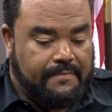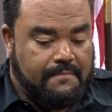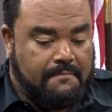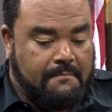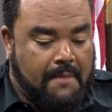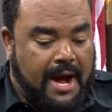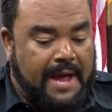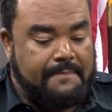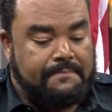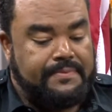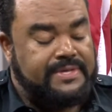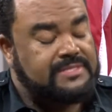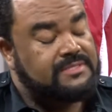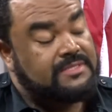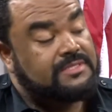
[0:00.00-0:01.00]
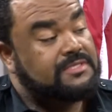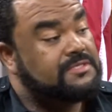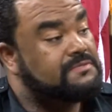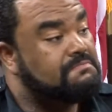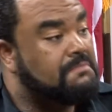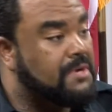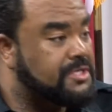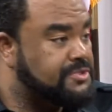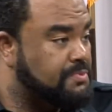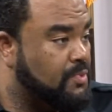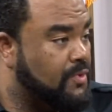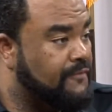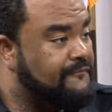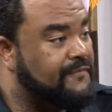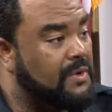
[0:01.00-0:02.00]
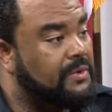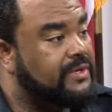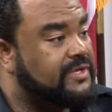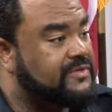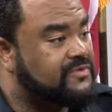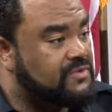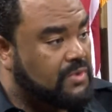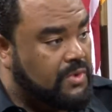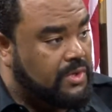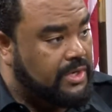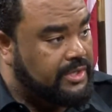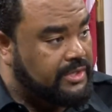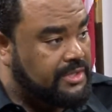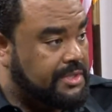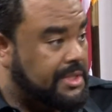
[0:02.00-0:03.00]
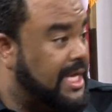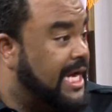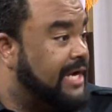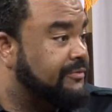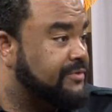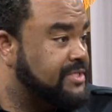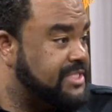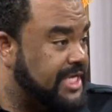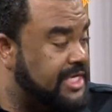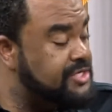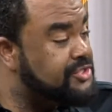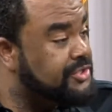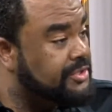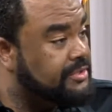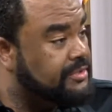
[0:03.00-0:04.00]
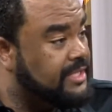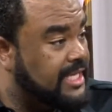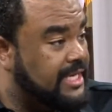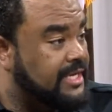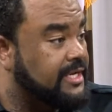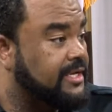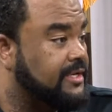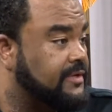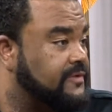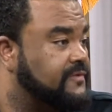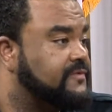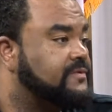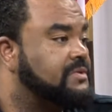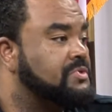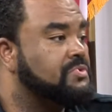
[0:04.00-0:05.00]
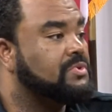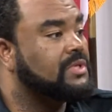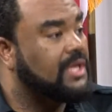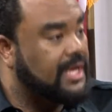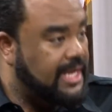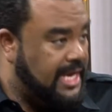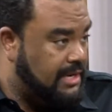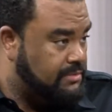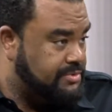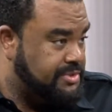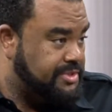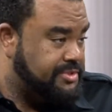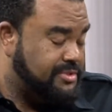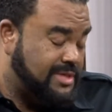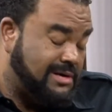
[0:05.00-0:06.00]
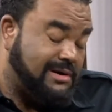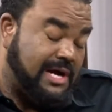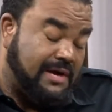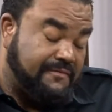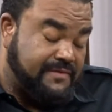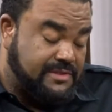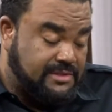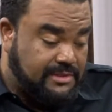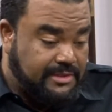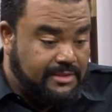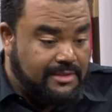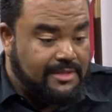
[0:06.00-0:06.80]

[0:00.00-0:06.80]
my business is much more focused on client retention than it is new client acquisition. Now, obviously,